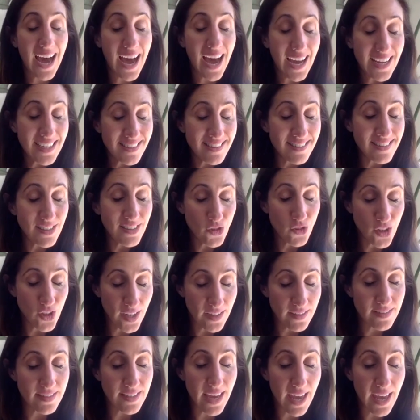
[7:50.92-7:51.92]
I
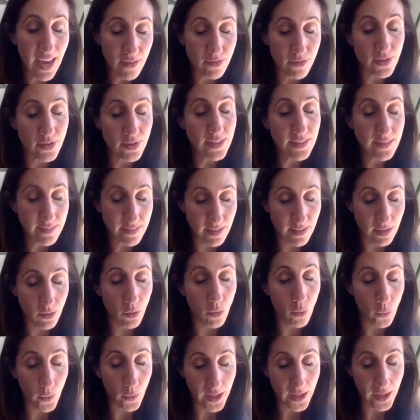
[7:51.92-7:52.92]
suggest every
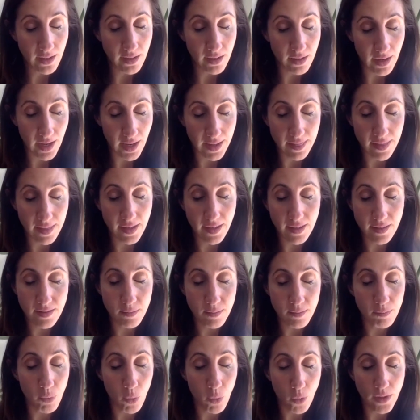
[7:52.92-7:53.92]
single week. I
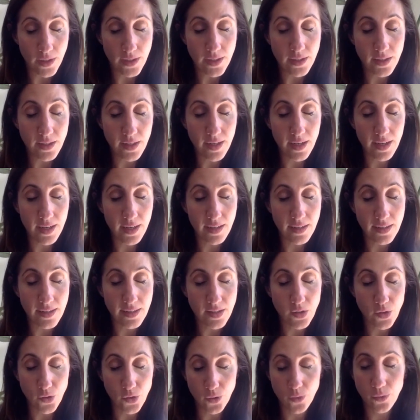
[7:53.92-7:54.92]
think it's important
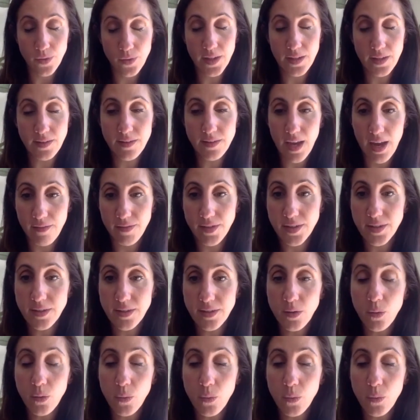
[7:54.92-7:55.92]
to do this
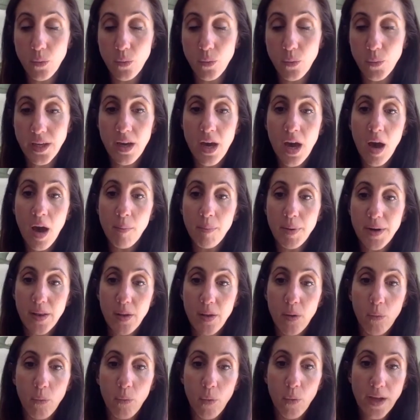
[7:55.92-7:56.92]
every single week,
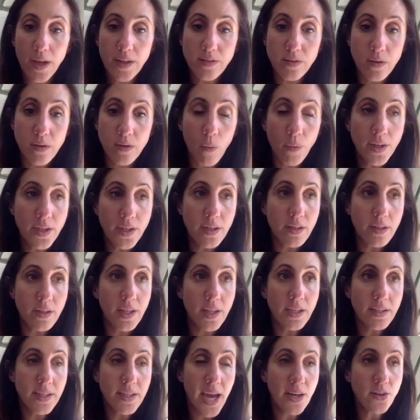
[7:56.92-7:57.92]
but
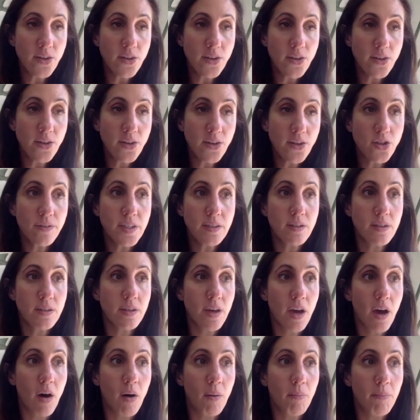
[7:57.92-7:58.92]
the intention of it
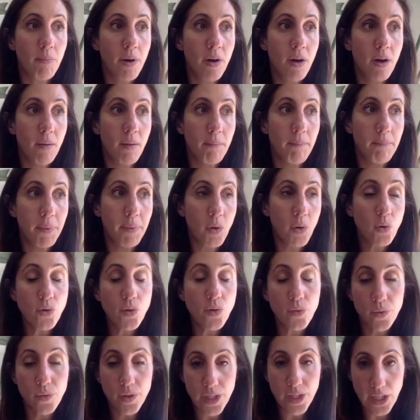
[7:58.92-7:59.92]
is to help
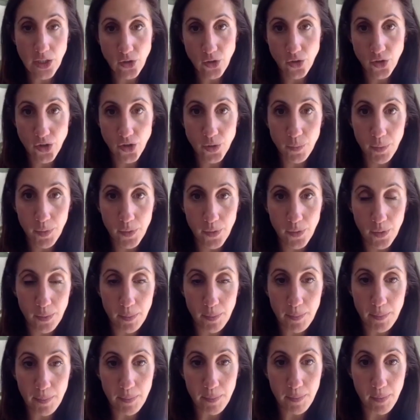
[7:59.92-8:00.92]
build the relationship
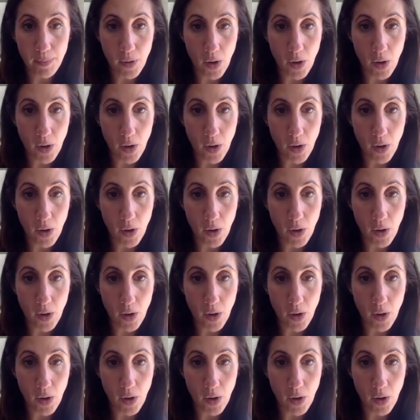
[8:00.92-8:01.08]
with your